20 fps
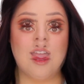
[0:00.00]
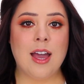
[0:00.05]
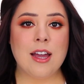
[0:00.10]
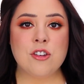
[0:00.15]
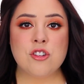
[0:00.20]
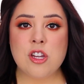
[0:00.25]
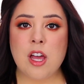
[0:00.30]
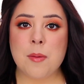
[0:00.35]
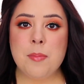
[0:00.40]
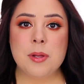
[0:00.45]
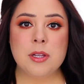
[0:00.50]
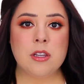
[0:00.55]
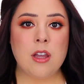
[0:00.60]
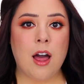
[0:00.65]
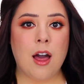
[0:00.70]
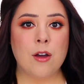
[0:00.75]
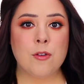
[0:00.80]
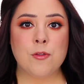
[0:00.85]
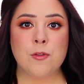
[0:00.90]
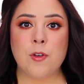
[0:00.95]
I shop a
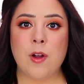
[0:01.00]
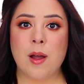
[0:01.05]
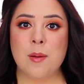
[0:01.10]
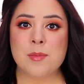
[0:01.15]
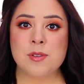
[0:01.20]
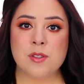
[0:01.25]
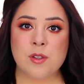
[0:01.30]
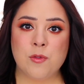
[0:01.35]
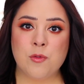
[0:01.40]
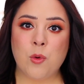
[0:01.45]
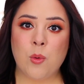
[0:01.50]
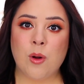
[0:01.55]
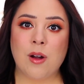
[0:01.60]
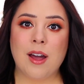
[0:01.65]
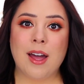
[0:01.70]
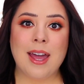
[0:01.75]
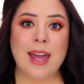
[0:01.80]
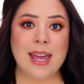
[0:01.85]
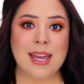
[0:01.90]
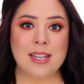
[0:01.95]
lot from
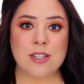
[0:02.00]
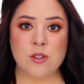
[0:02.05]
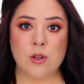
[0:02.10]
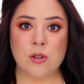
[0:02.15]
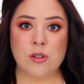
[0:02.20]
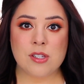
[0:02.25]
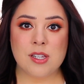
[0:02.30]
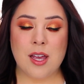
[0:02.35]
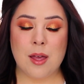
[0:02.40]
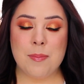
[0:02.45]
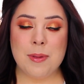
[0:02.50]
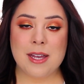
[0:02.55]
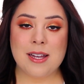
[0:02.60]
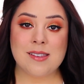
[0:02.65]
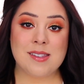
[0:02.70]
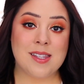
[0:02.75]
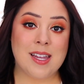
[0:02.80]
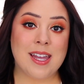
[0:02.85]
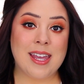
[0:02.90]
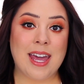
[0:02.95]
Sephora and Ulta
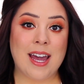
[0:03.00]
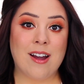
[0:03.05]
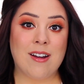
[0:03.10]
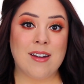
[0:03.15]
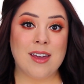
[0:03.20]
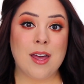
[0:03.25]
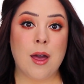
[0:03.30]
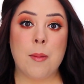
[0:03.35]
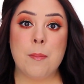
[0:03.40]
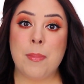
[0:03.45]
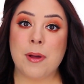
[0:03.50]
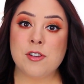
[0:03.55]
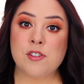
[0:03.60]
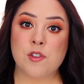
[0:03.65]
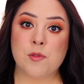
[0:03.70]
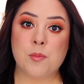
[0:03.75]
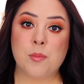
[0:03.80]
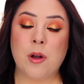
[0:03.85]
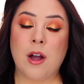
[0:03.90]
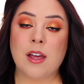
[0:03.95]
because they carry a bunch
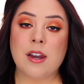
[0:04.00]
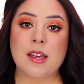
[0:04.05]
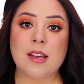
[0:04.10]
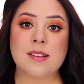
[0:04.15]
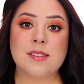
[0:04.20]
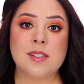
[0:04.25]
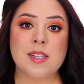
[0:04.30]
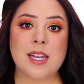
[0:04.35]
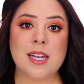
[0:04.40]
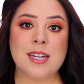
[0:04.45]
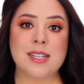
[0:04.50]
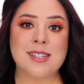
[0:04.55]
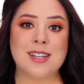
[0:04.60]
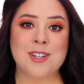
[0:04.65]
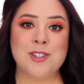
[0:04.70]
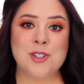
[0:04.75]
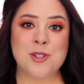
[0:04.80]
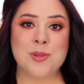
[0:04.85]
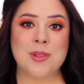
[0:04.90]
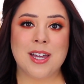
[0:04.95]
of products and
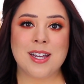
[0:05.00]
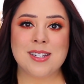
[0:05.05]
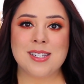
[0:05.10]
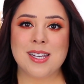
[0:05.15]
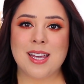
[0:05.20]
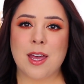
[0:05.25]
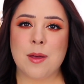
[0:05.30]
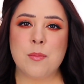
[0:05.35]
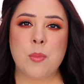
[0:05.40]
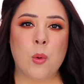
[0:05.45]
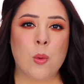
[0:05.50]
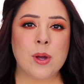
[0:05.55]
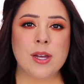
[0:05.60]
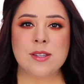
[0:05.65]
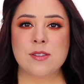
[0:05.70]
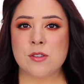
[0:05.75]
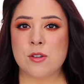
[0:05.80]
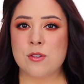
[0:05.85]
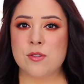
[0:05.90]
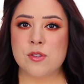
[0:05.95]
I do like to get
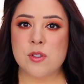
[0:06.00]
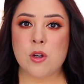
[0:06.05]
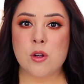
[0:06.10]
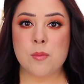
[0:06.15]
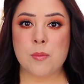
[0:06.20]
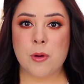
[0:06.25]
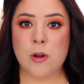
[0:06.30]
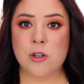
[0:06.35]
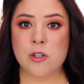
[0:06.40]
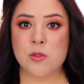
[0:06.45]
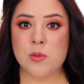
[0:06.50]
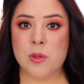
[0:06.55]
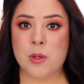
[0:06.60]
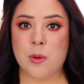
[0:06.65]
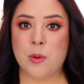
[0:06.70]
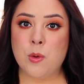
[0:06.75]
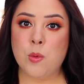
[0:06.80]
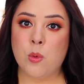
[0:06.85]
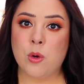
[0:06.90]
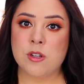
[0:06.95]
points or certain perks with
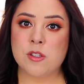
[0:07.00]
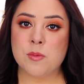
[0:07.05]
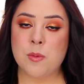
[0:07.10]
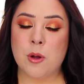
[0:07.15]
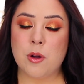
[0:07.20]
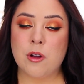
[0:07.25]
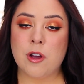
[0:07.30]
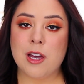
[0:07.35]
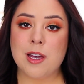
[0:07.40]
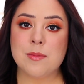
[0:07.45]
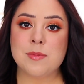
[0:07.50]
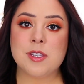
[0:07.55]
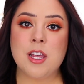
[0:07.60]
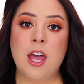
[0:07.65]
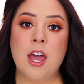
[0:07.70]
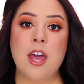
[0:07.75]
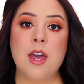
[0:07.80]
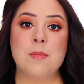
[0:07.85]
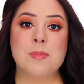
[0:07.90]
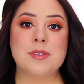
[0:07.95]
their rewards programs.
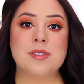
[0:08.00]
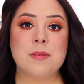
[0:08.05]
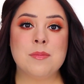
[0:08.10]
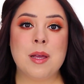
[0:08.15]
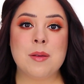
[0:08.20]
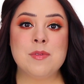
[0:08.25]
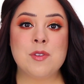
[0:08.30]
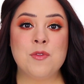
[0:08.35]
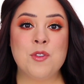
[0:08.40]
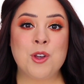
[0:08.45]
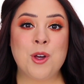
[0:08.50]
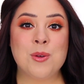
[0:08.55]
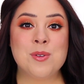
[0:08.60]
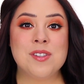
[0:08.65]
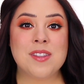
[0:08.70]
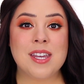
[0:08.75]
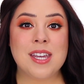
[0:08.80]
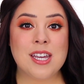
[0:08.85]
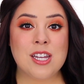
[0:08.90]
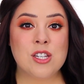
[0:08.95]
But sometimes if you go
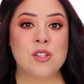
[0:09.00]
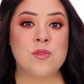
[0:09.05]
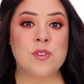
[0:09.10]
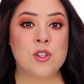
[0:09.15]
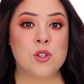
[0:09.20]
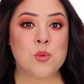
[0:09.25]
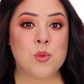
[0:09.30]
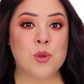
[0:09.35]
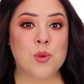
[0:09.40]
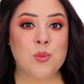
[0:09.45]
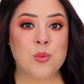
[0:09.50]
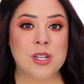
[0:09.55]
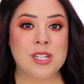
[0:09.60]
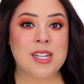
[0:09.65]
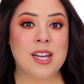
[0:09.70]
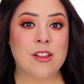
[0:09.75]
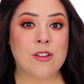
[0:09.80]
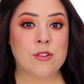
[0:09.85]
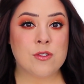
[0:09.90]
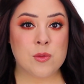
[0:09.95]
to the individual
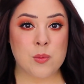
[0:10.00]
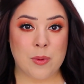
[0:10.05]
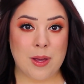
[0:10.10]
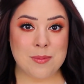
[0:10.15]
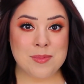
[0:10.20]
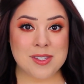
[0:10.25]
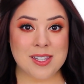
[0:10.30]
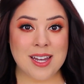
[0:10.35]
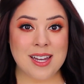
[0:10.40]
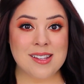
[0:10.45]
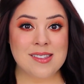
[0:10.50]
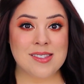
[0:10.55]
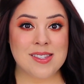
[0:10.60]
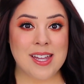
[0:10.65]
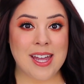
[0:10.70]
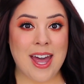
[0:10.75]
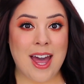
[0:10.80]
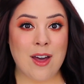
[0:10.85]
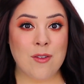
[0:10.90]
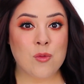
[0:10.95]
retailers' websites,
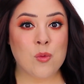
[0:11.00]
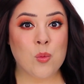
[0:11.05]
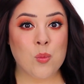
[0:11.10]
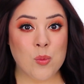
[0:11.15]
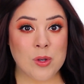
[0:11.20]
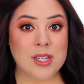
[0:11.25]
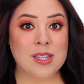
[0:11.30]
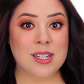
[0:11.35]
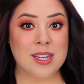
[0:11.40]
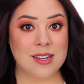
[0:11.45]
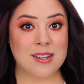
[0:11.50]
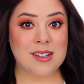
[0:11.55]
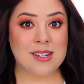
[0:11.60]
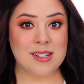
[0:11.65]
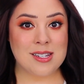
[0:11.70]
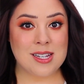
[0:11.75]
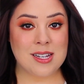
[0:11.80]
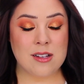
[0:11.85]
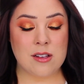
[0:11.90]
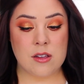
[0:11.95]
they have really
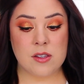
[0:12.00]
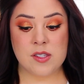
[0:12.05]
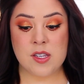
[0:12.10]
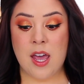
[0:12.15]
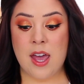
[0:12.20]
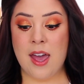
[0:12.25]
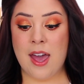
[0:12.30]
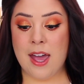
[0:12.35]
good deals.